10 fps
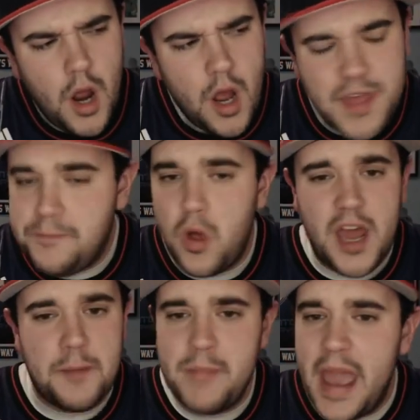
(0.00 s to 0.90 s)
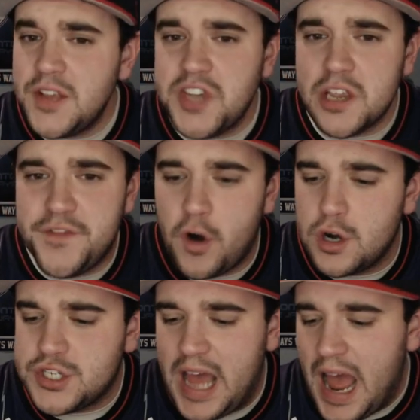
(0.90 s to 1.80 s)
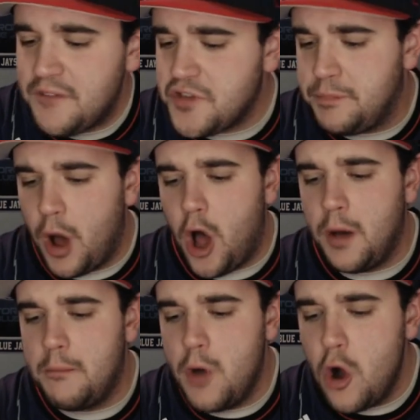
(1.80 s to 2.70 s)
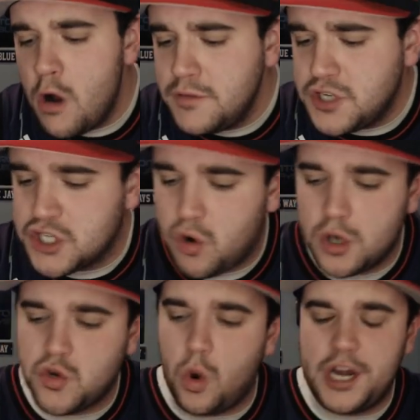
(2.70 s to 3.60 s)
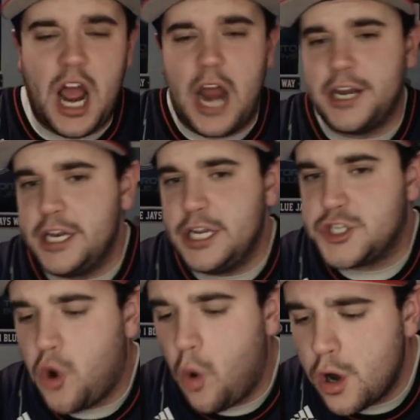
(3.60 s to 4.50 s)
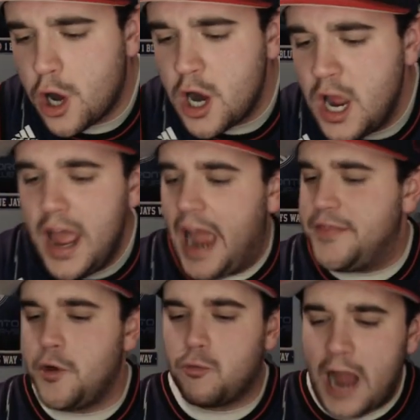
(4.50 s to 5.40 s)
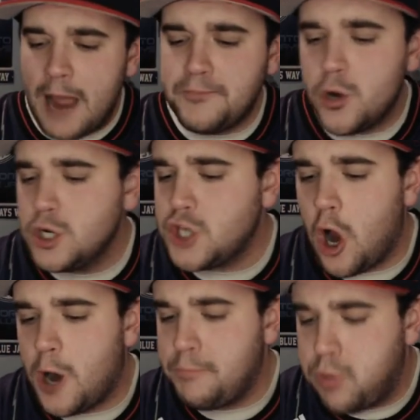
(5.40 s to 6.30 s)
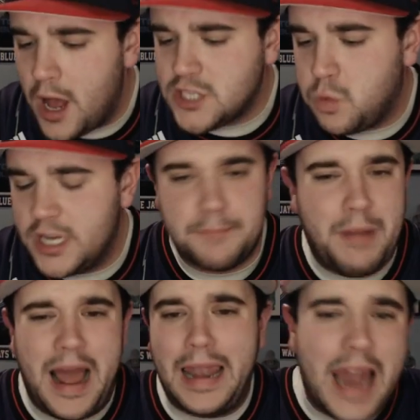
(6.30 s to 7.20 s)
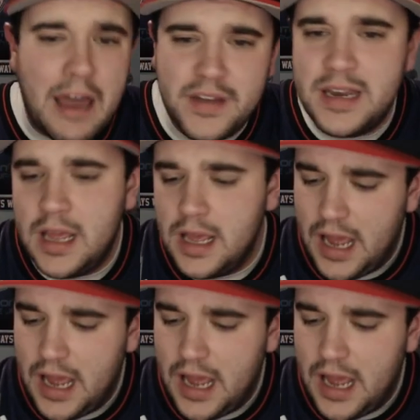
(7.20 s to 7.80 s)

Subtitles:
They play an amazing first half. The ball moves. You score 29 in each quarter. And the Raptors are plus, what is it, by 11?